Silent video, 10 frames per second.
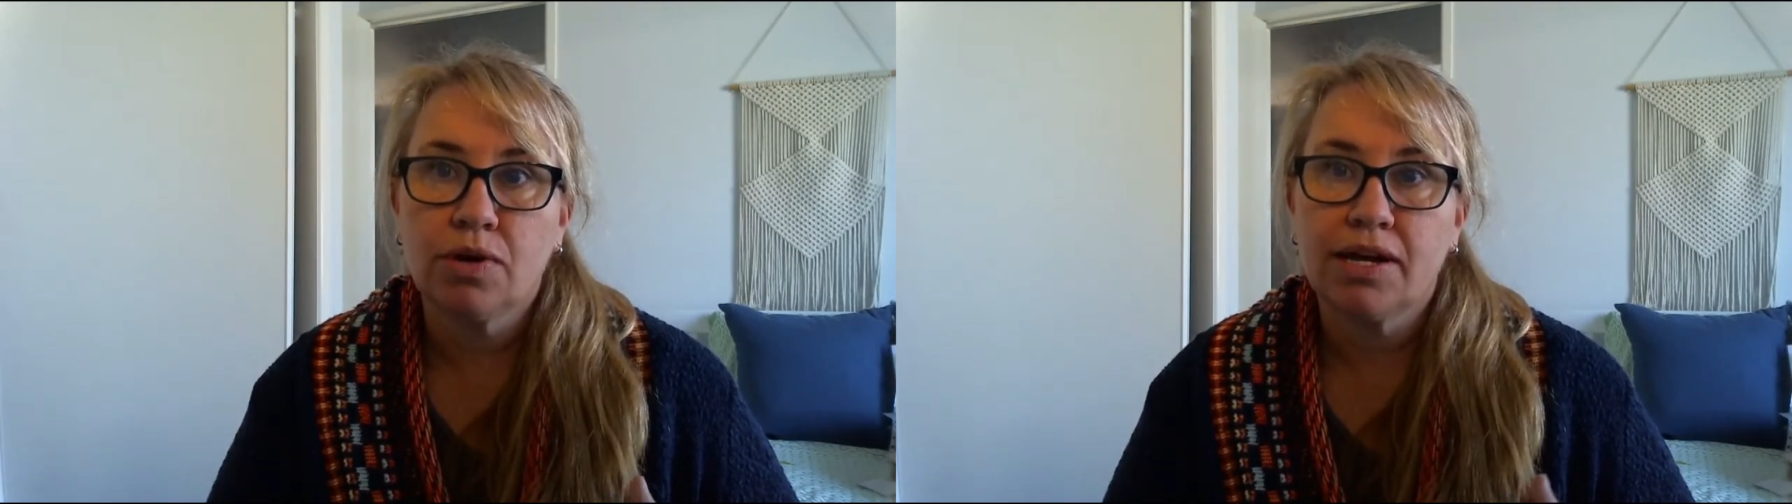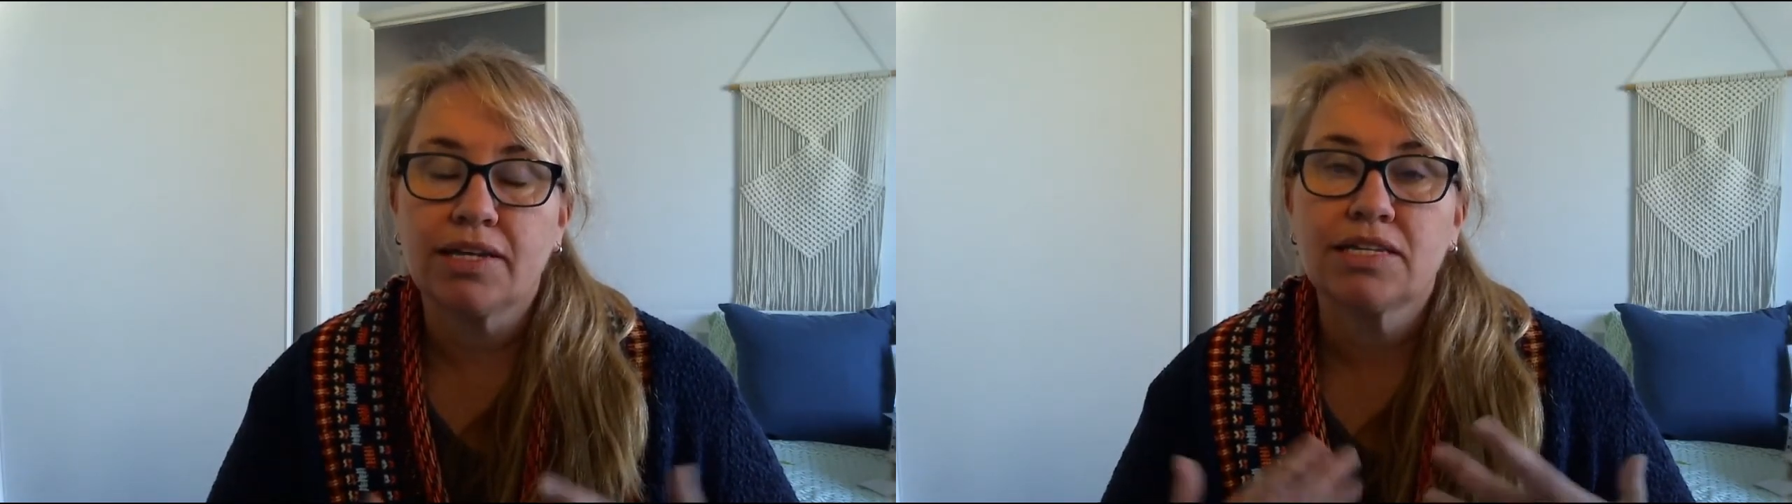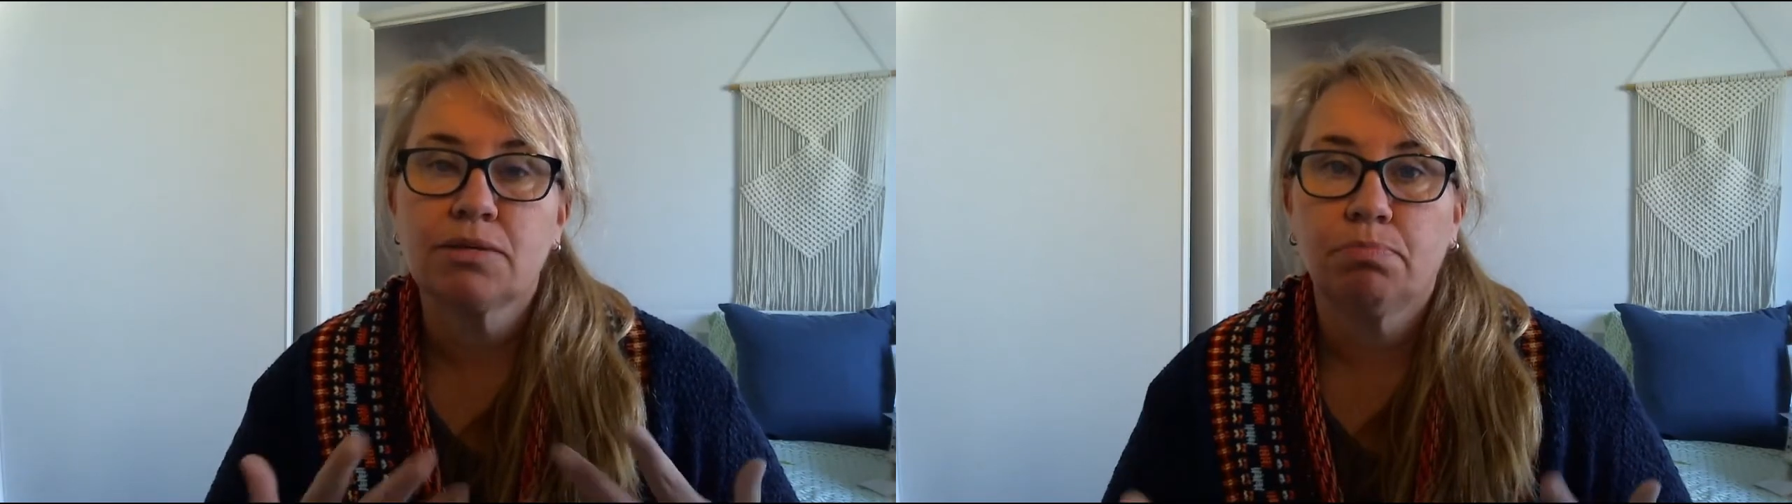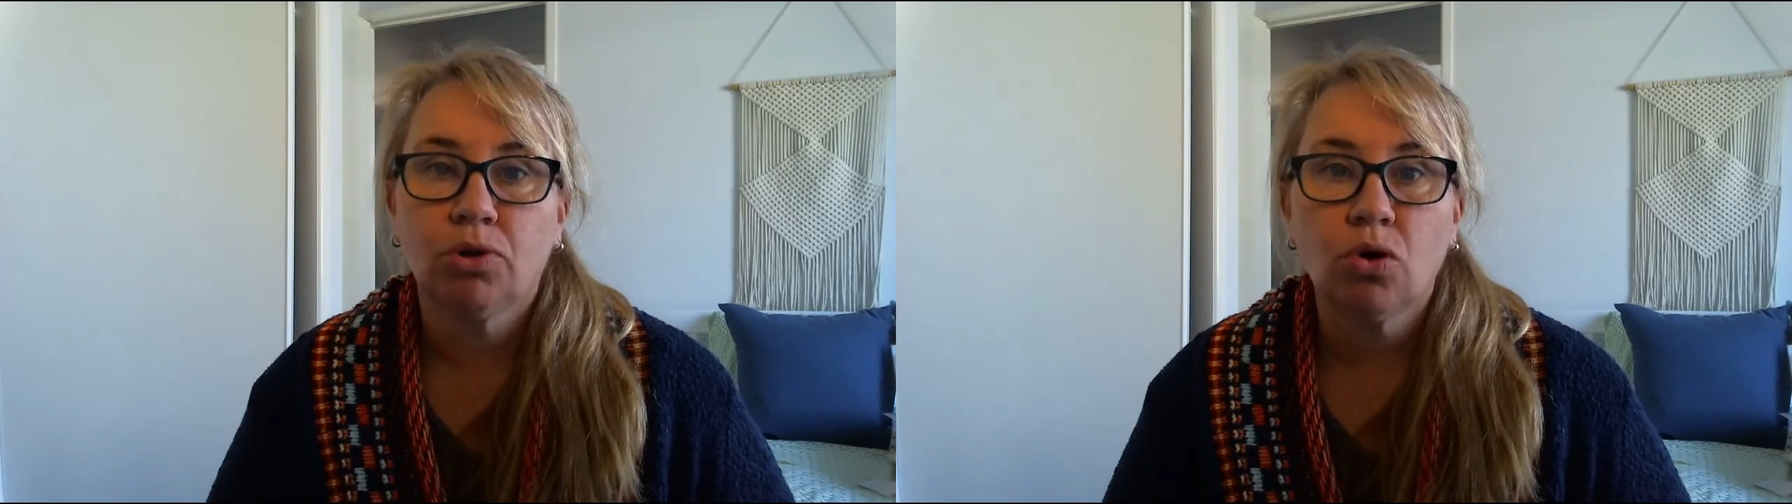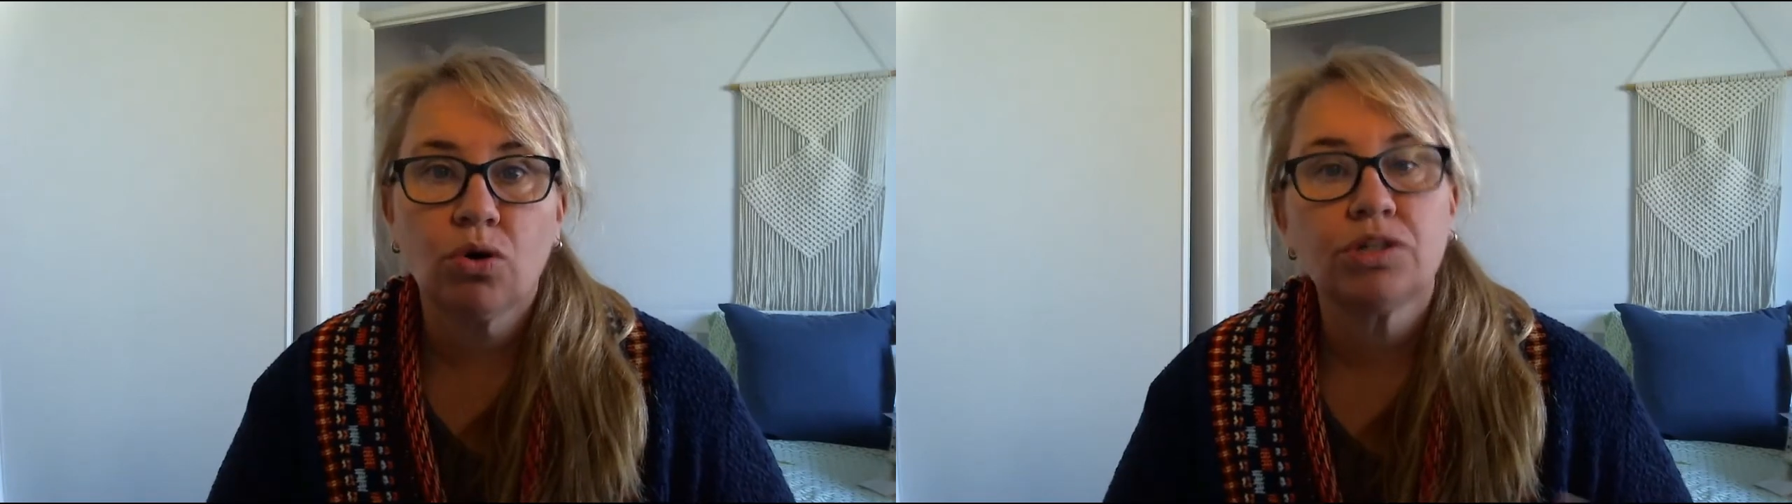
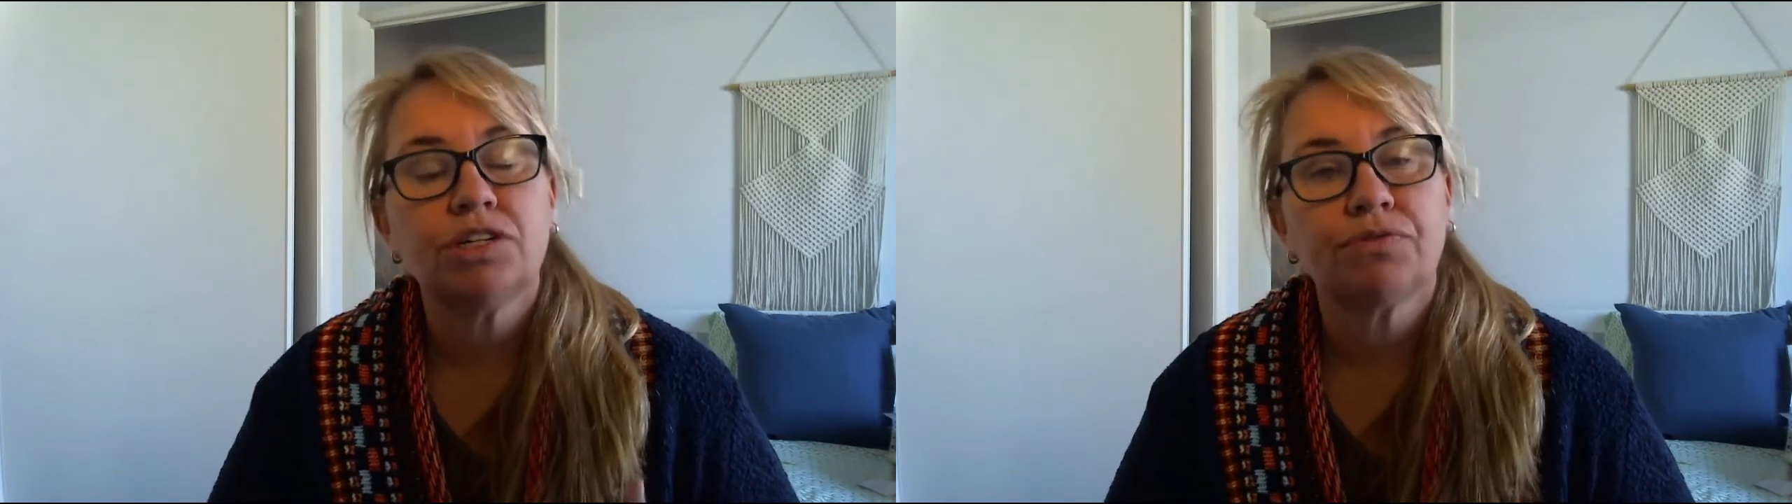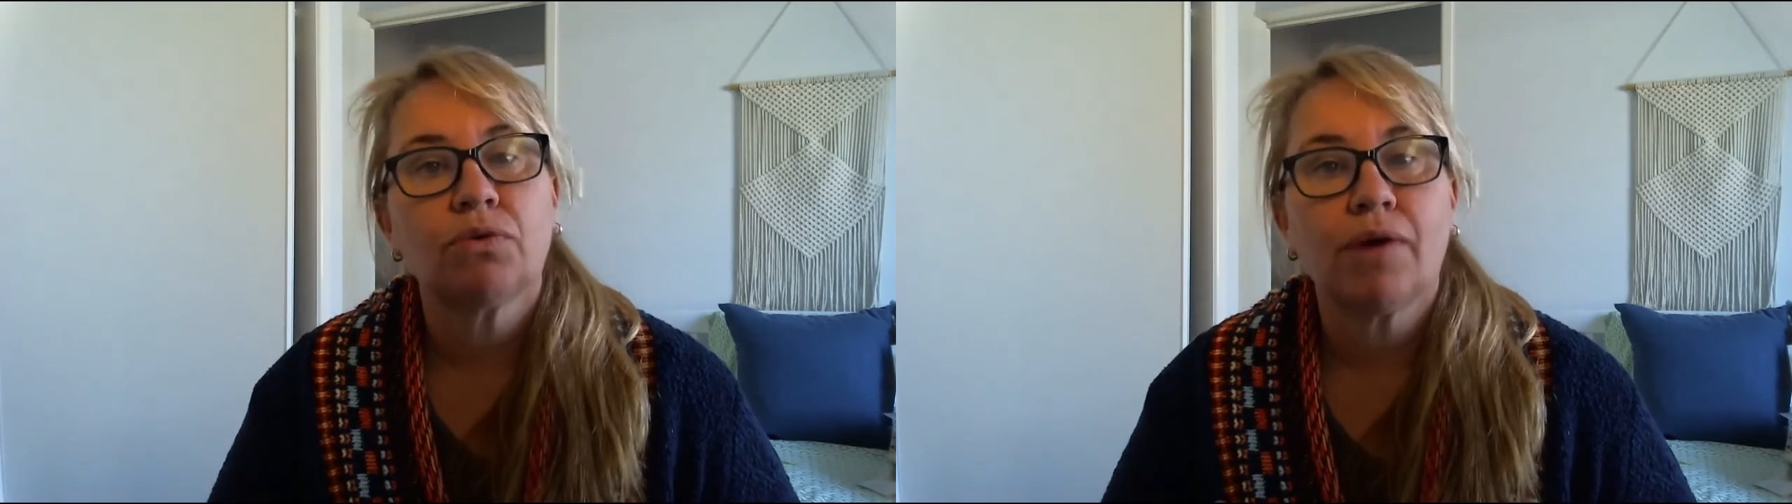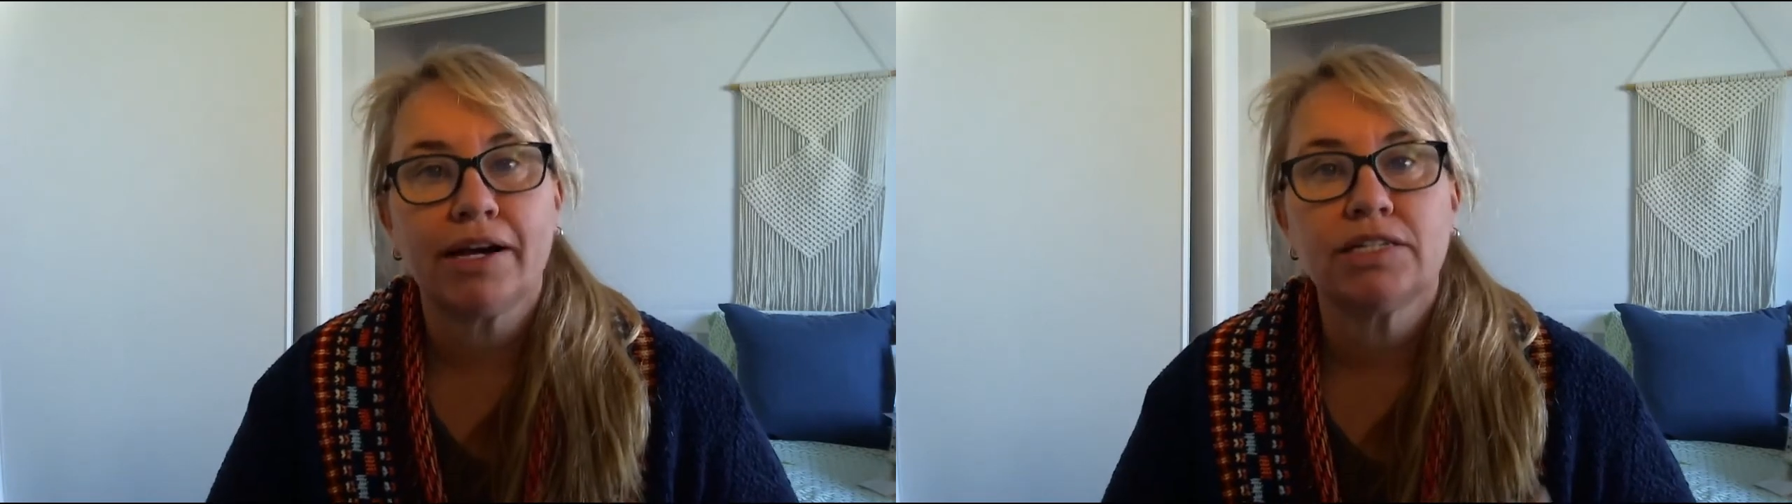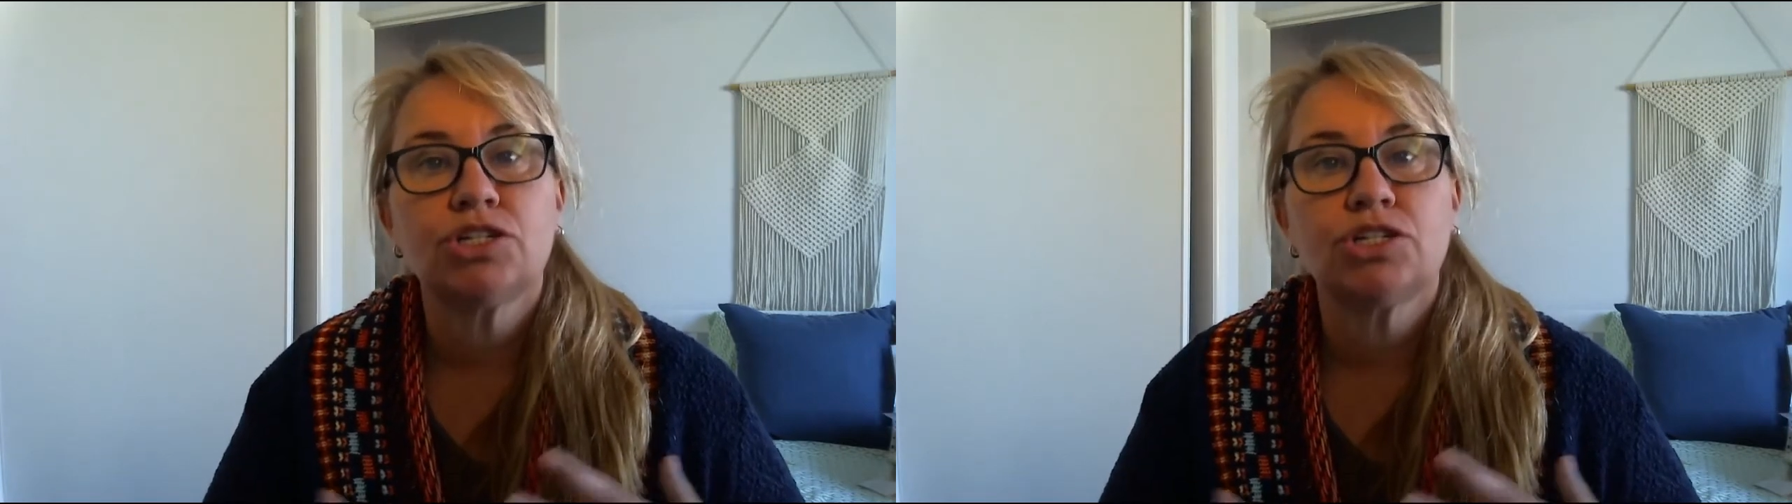explore different ways